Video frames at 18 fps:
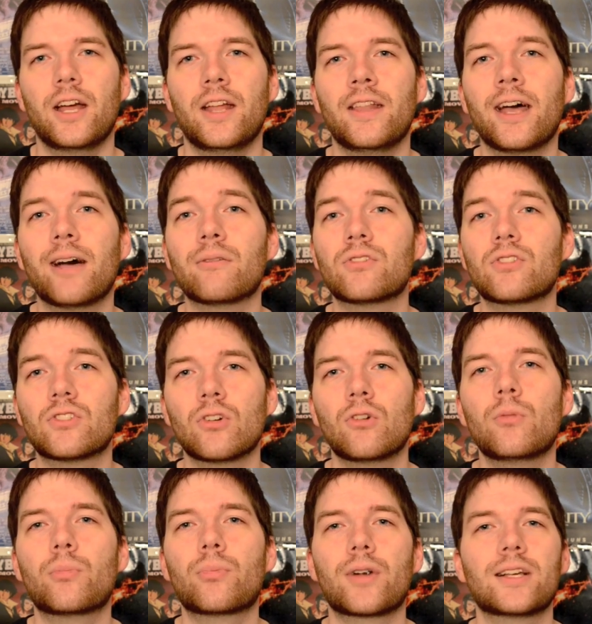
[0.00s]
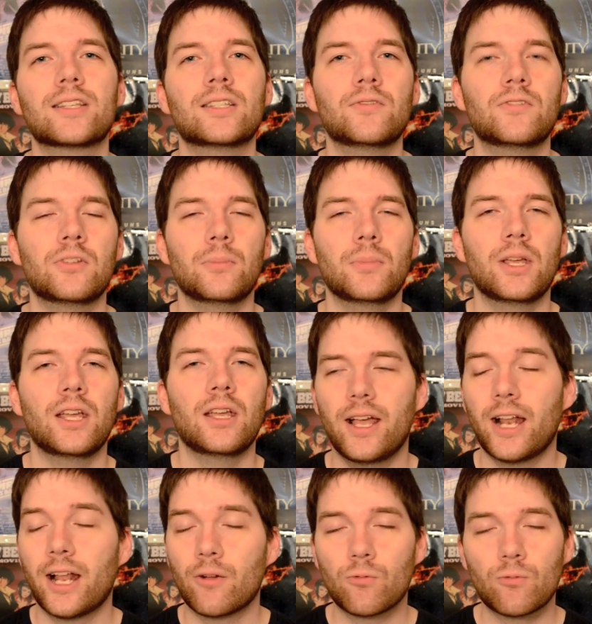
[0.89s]
And that was so impressive to me,
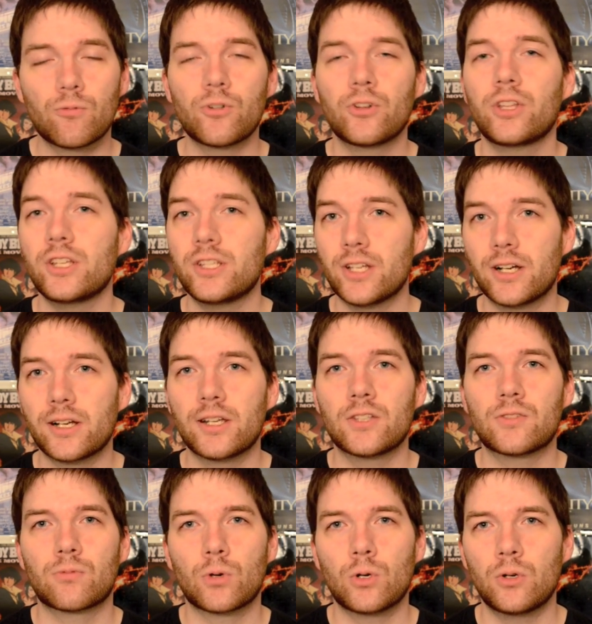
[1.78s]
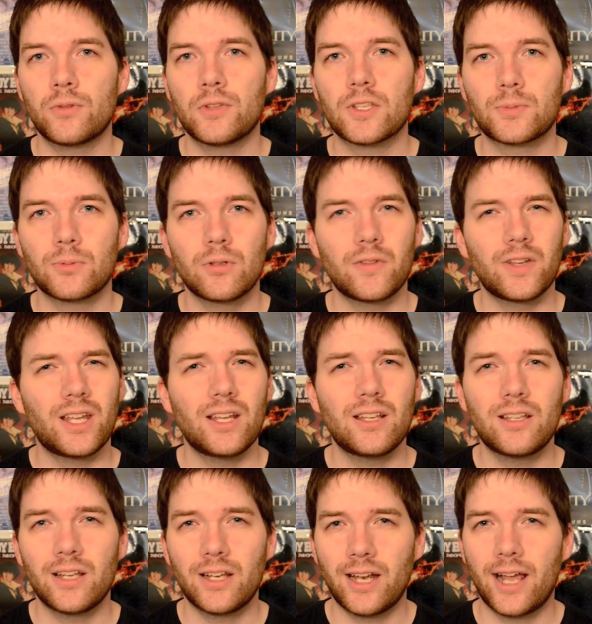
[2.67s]
and I really dug his role in this movie. He
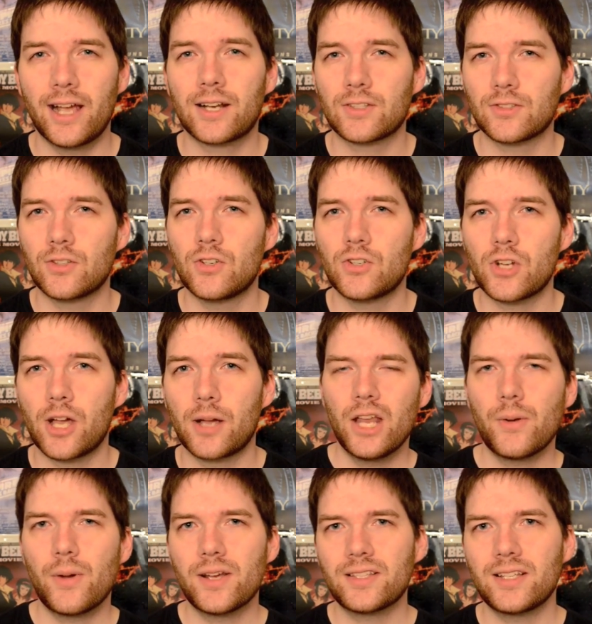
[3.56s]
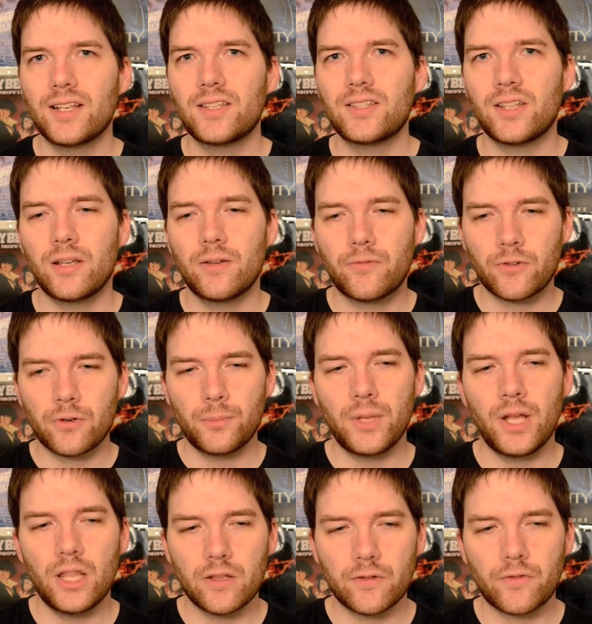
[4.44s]
did an excellent job. Now, as I said, for
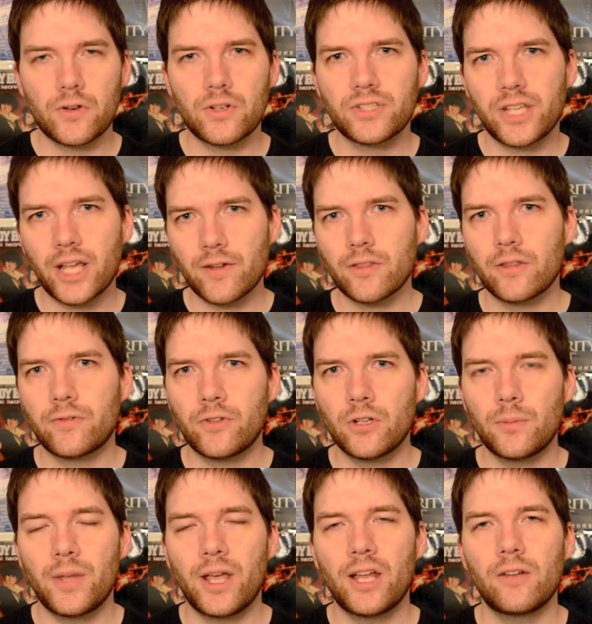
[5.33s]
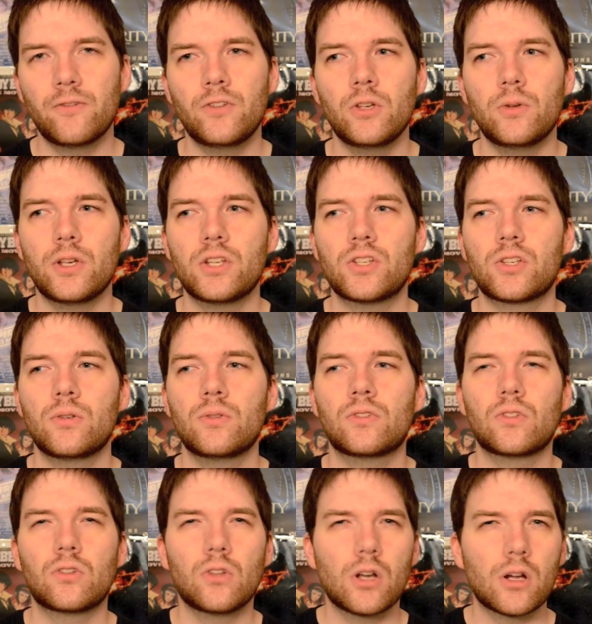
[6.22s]
me, the first half of the film had a few
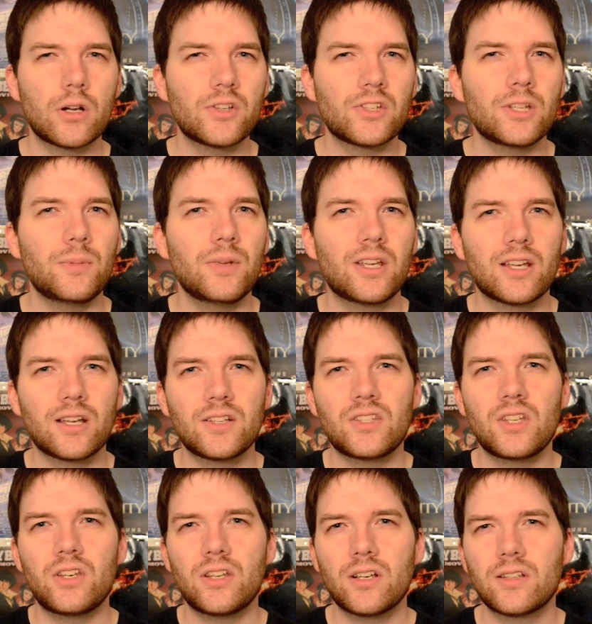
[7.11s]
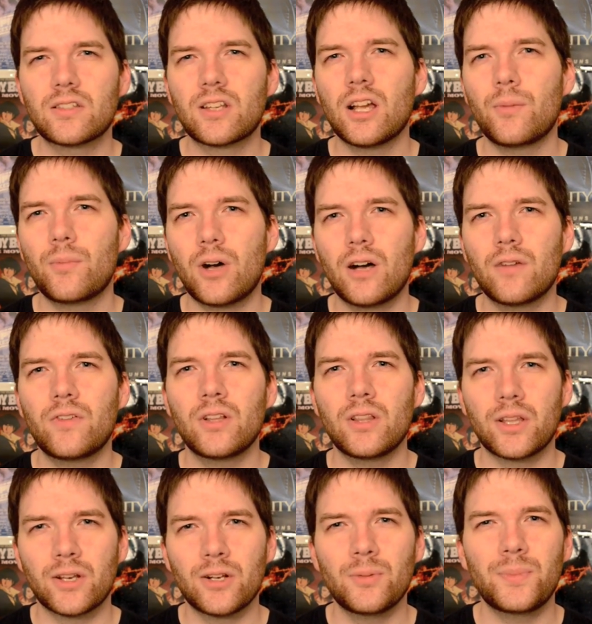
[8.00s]
issues, largely because it does come off a
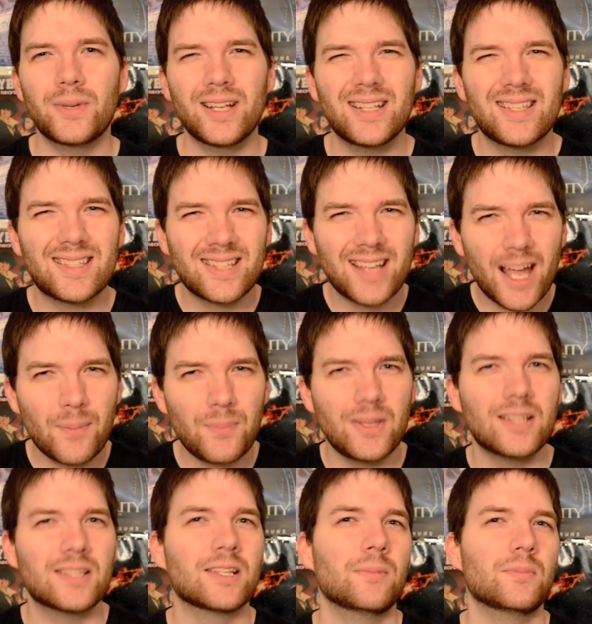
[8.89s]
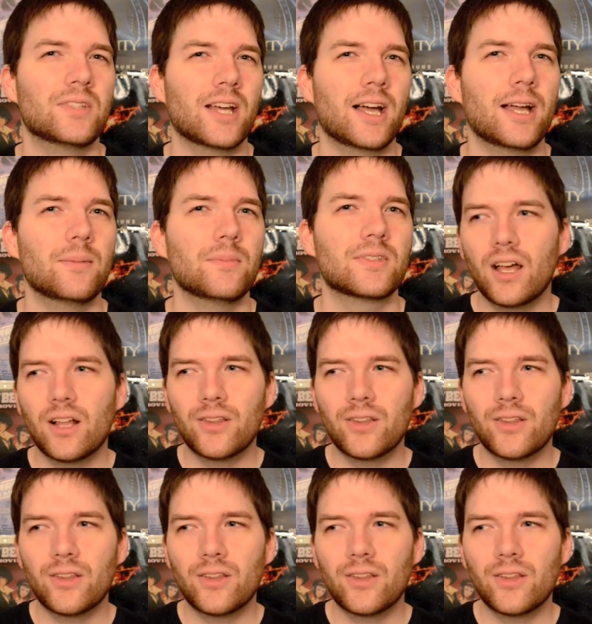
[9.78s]
little bit sappy sometimes.